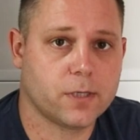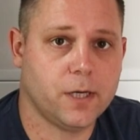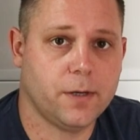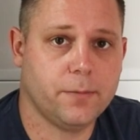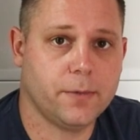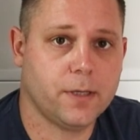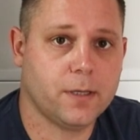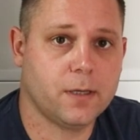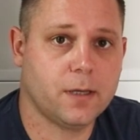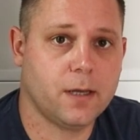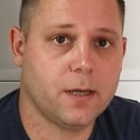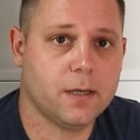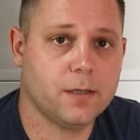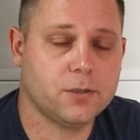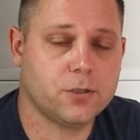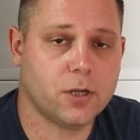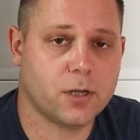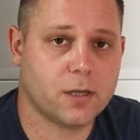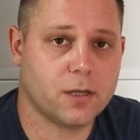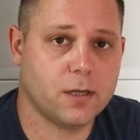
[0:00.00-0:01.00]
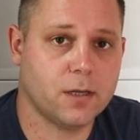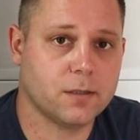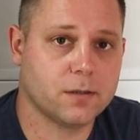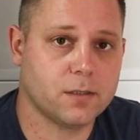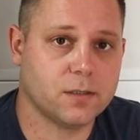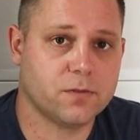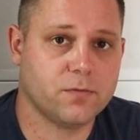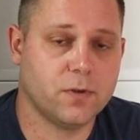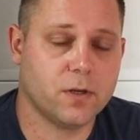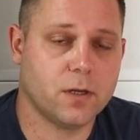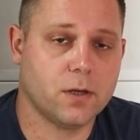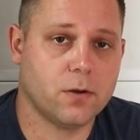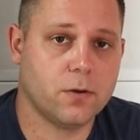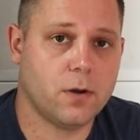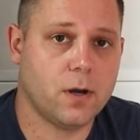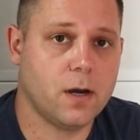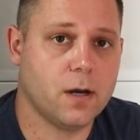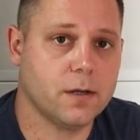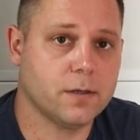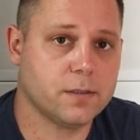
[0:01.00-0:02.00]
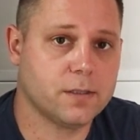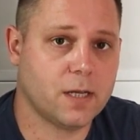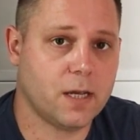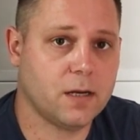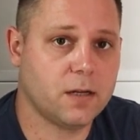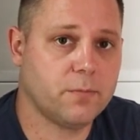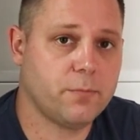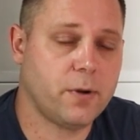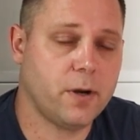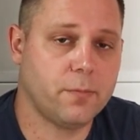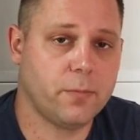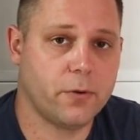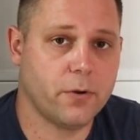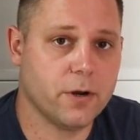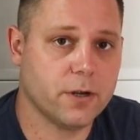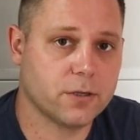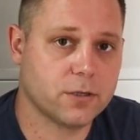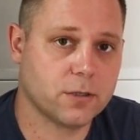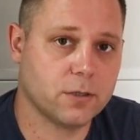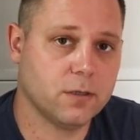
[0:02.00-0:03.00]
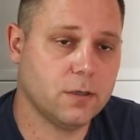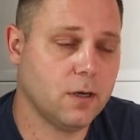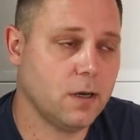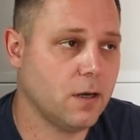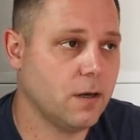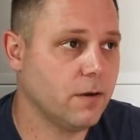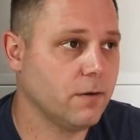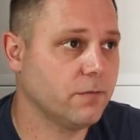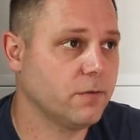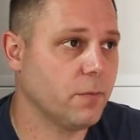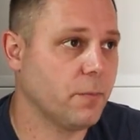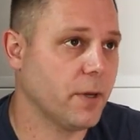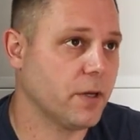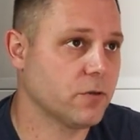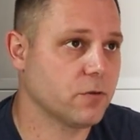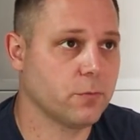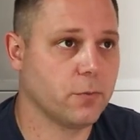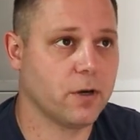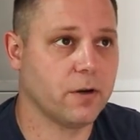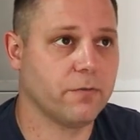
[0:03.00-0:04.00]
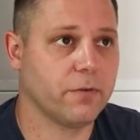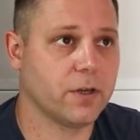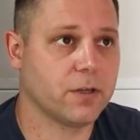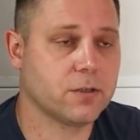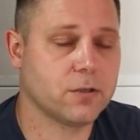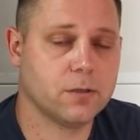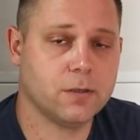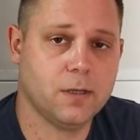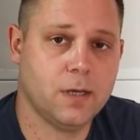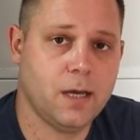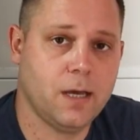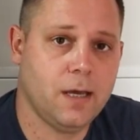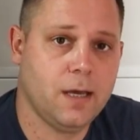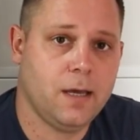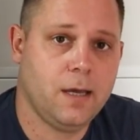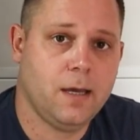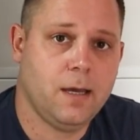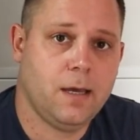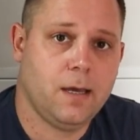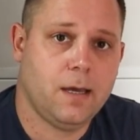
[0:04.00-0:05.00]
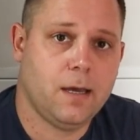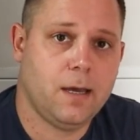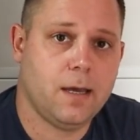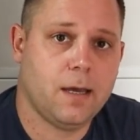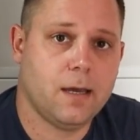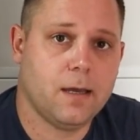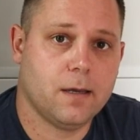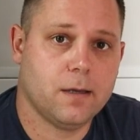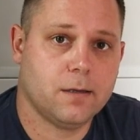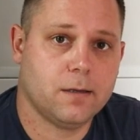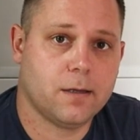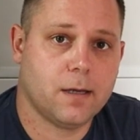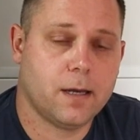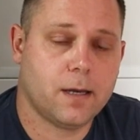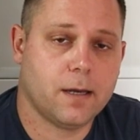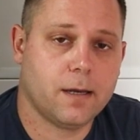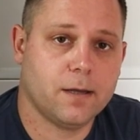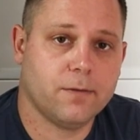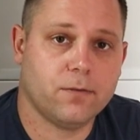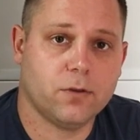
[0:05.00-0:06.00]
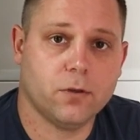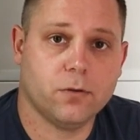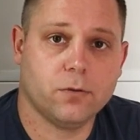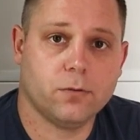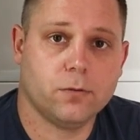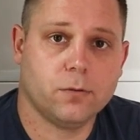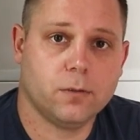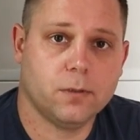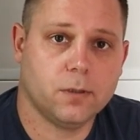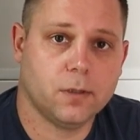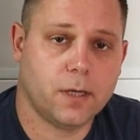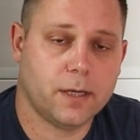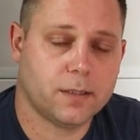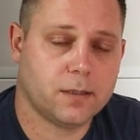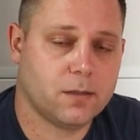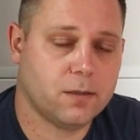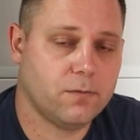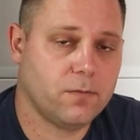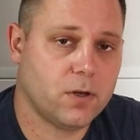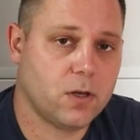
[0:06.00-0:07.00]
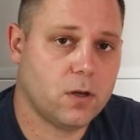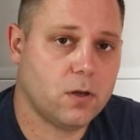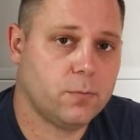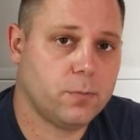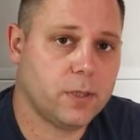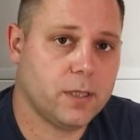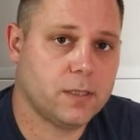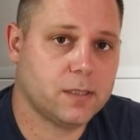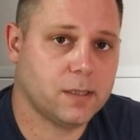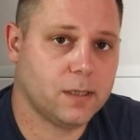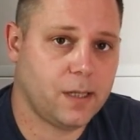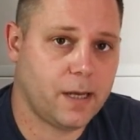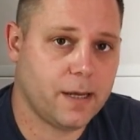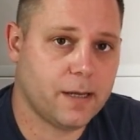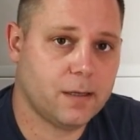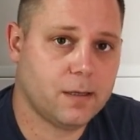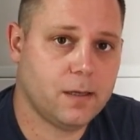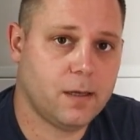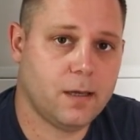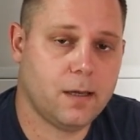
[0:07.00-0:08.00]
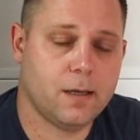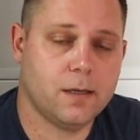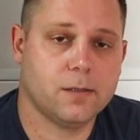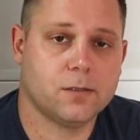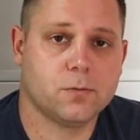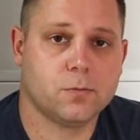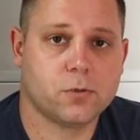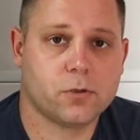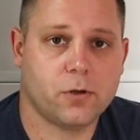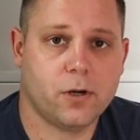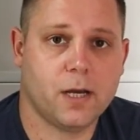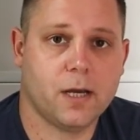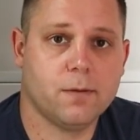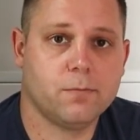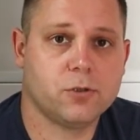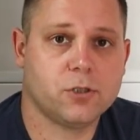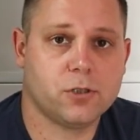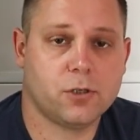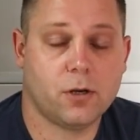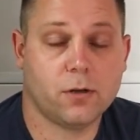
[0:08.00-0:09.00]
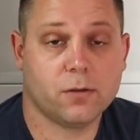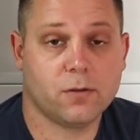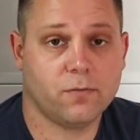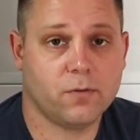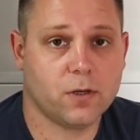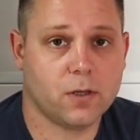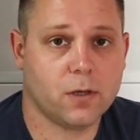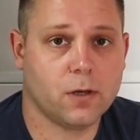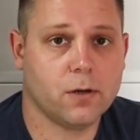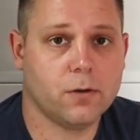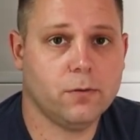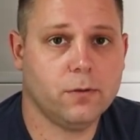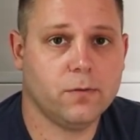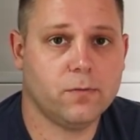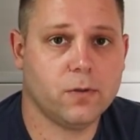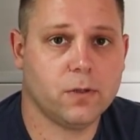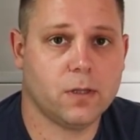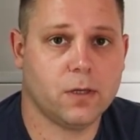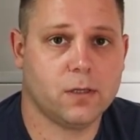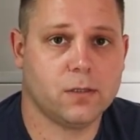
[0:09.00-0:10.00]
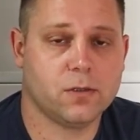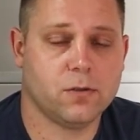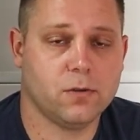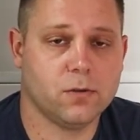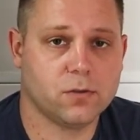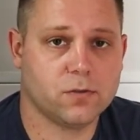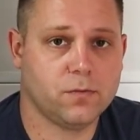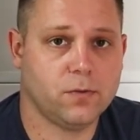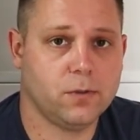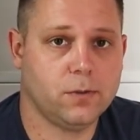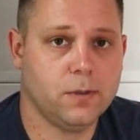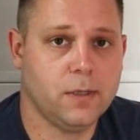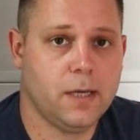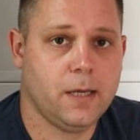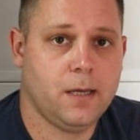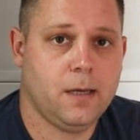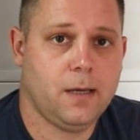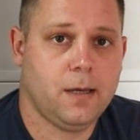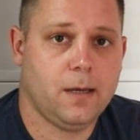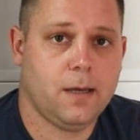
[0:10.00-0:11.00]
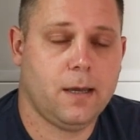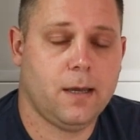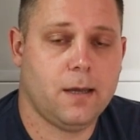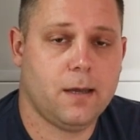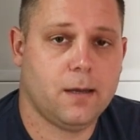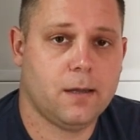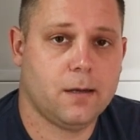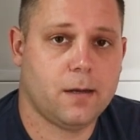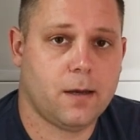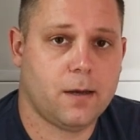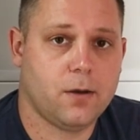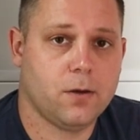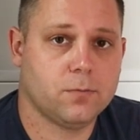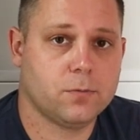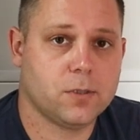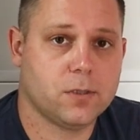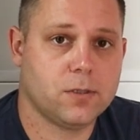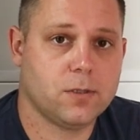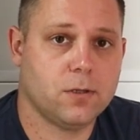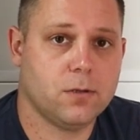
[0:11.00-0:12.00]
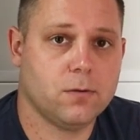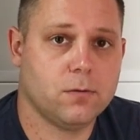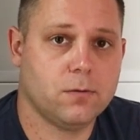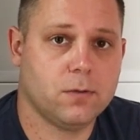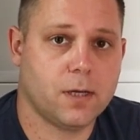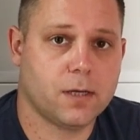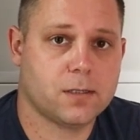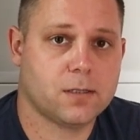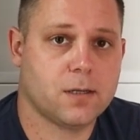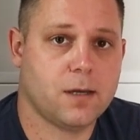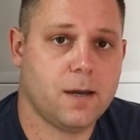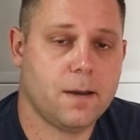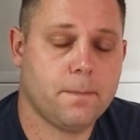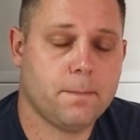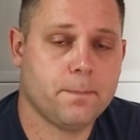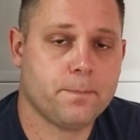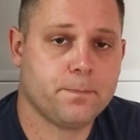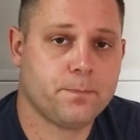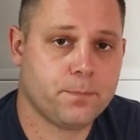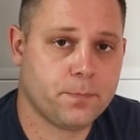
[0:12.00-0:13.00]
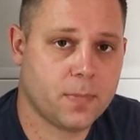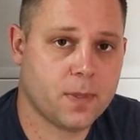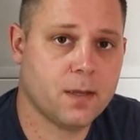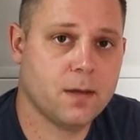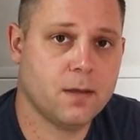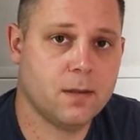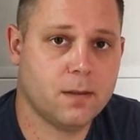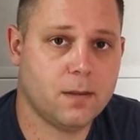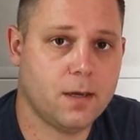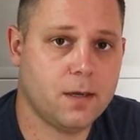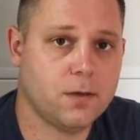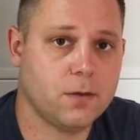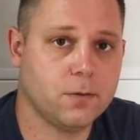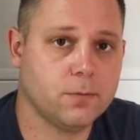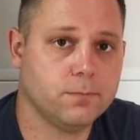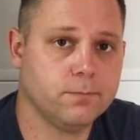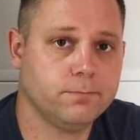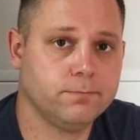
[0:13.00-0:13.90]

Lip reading: coming and checking out this video on sanding preparation of the bedroom renovation. And if you liked the video, please like and subscribe, share the video if you think it's useful, and I hope to see you next time. Thank you.